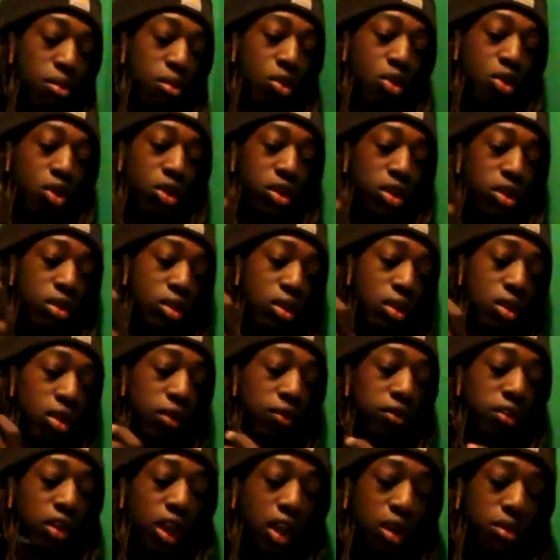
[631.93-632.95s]
more than
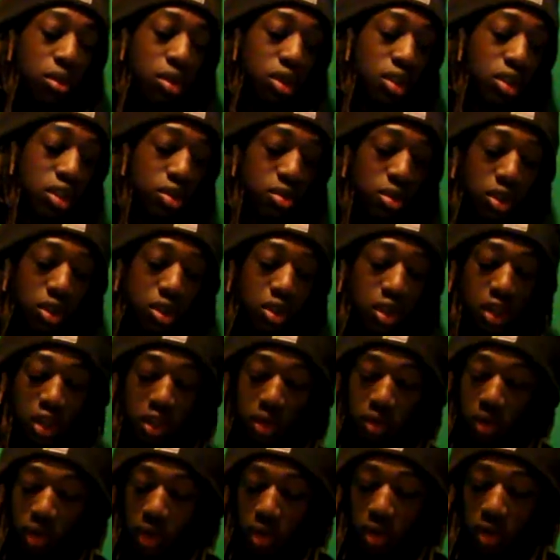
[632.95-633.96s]
enough time to just be sitting
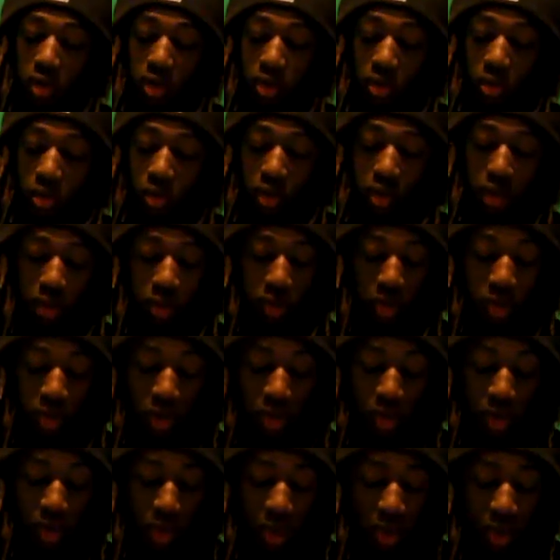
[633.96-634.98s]
around and doing nothing.
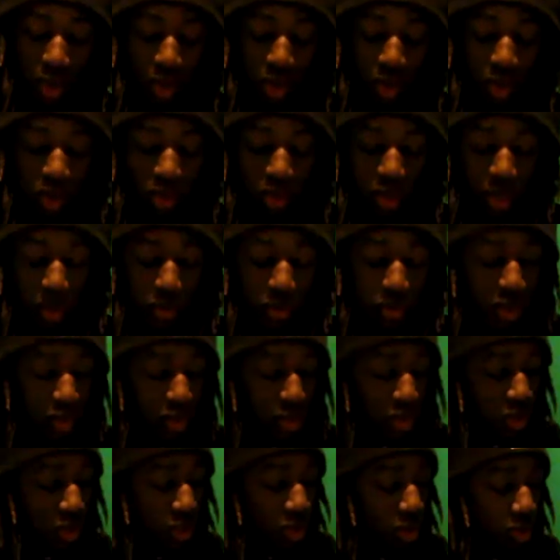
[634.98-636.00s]
So I
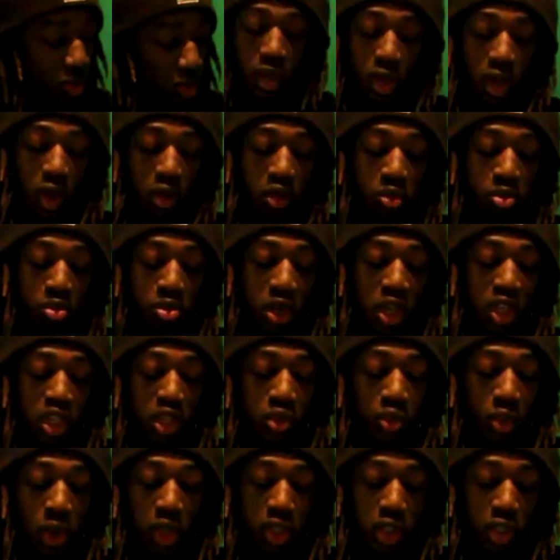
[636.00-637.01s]
was
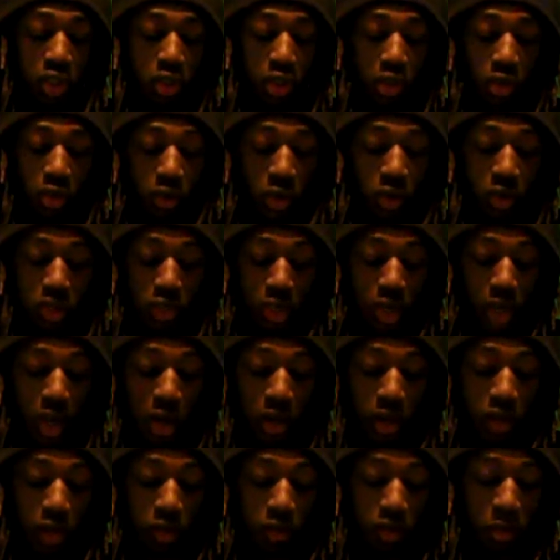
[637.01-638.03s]
binge watching tutorials on how
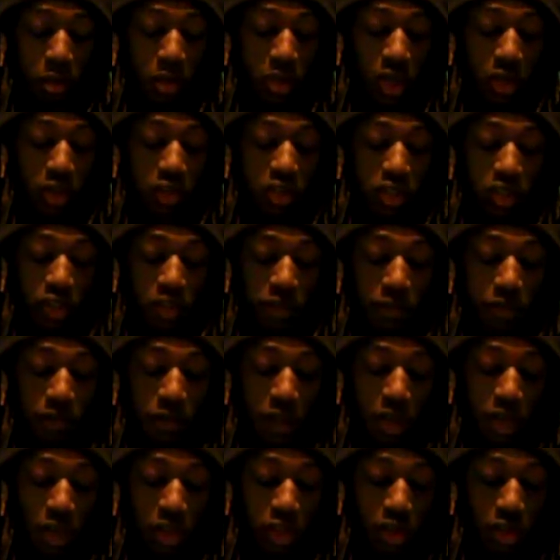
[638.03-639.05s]
to heel flip, because I was just
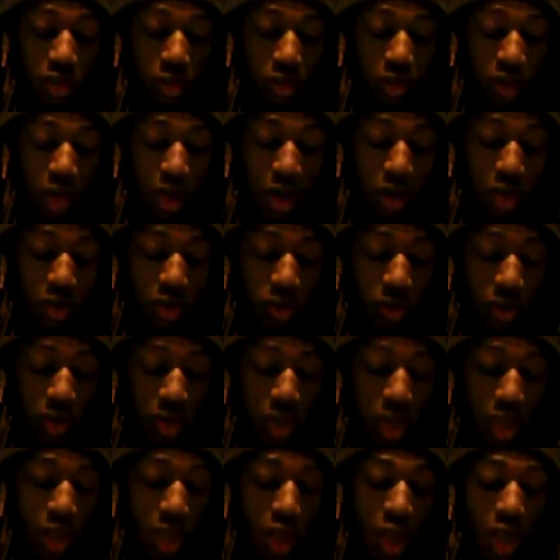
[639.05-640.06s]
feeding to learn how to do it.
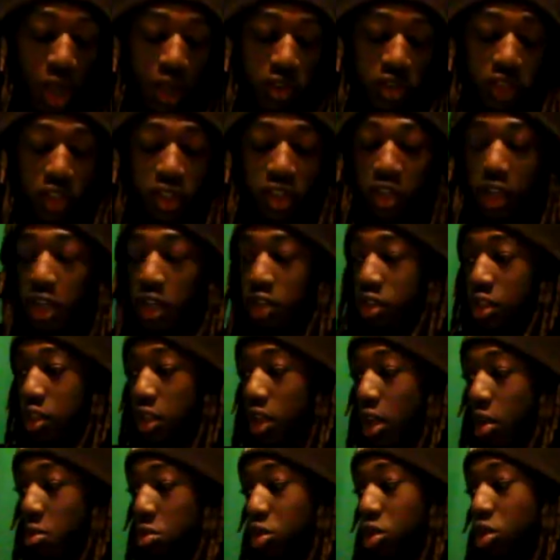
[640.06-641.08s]
I was like, today's the
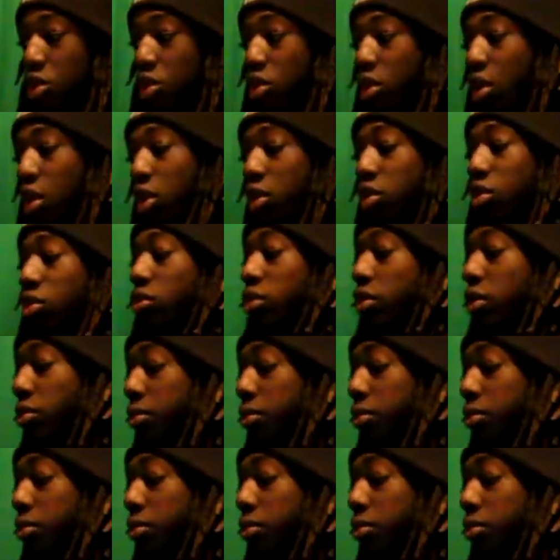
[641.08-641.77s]
day I'm gonna learn how to do it.